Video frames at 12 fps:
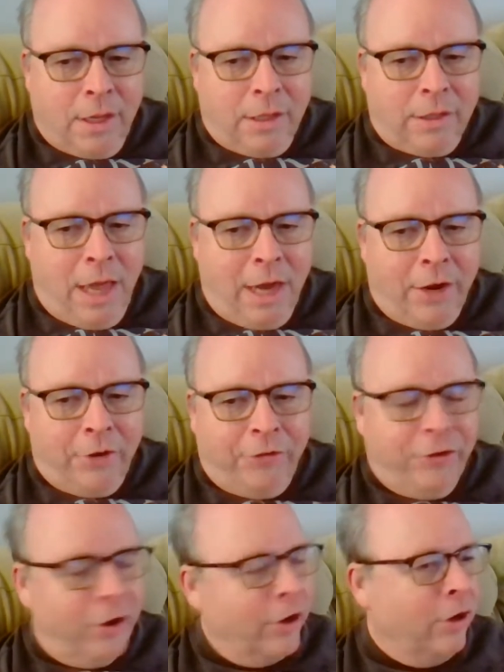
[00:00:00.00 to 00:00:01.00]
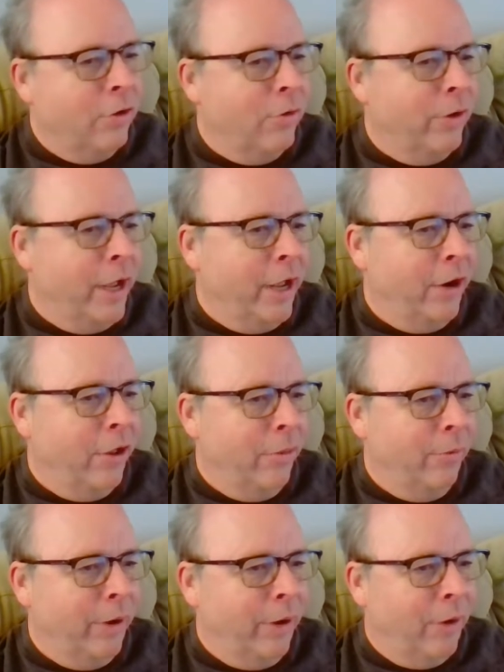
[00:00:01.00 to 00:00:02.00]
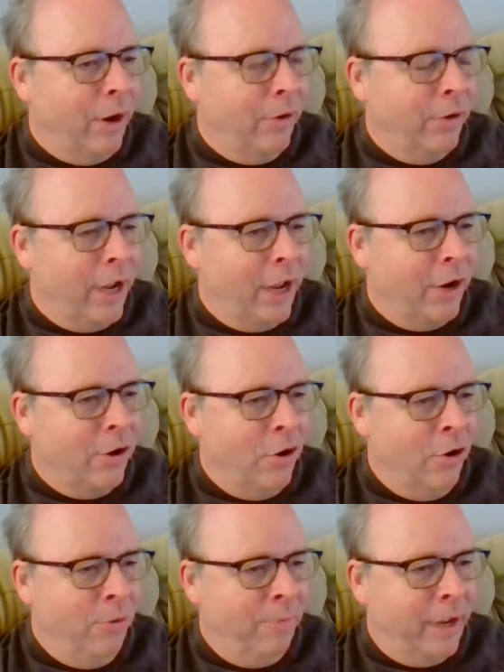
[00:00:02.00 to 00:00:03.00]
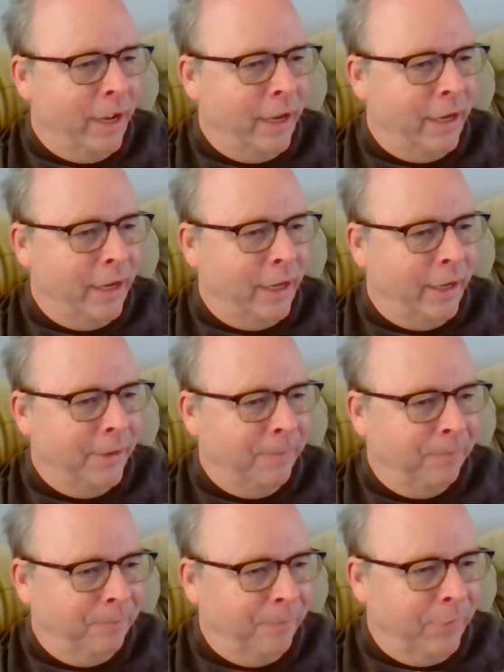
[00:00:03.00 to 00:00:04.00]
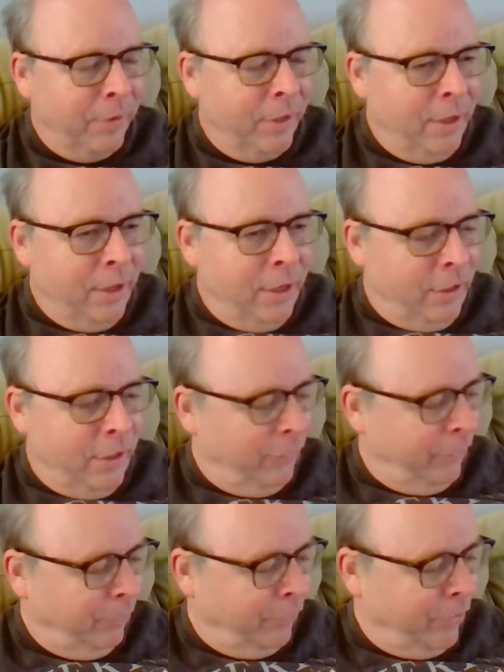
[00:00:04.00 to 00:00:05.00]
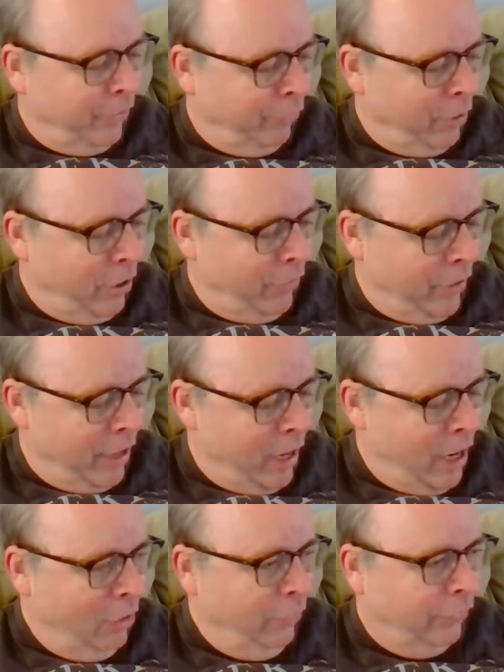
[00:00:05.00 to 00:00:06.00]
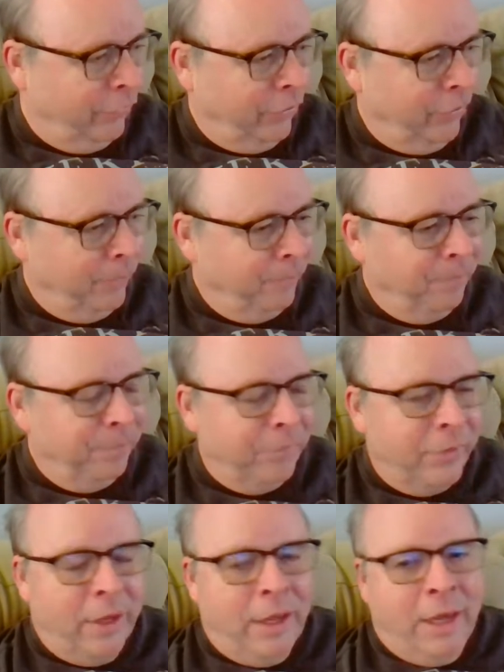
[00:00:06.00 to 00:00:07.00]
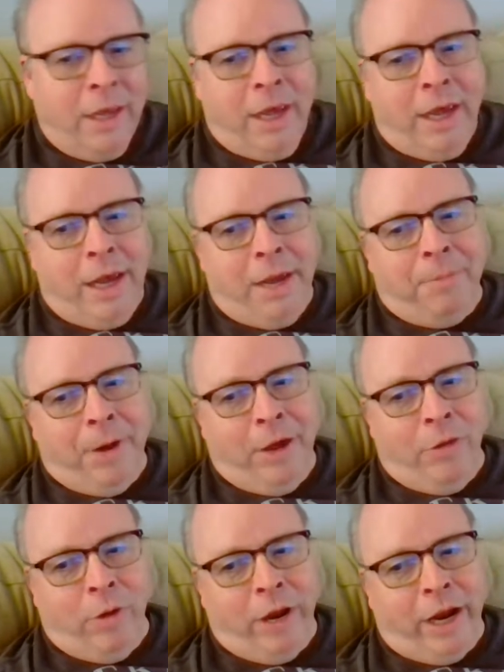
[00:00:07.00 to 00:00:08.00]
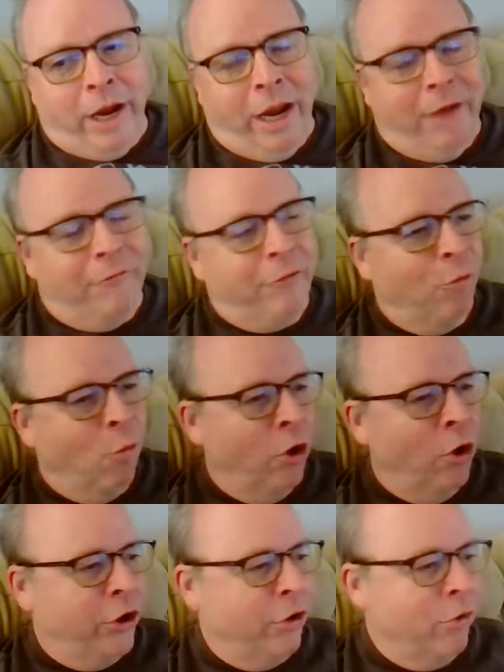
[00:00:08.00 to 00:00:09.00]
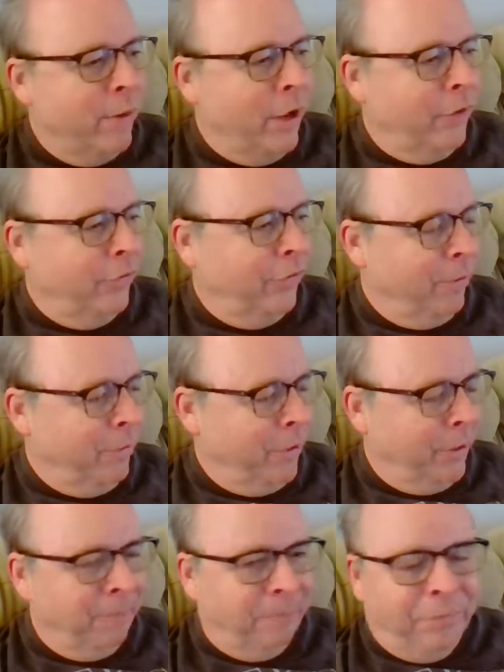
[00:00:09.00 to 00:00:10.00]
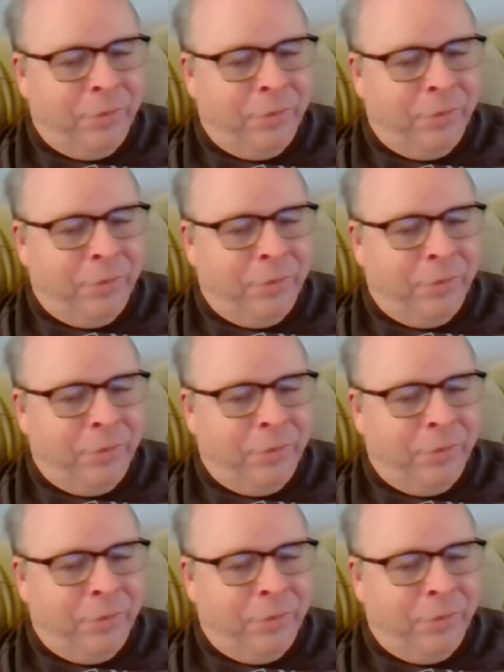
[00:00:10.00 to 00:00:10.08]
A lot of junk going on all the way around. Got home. I did some stuff around the house. And by the way, I have to warn you about something.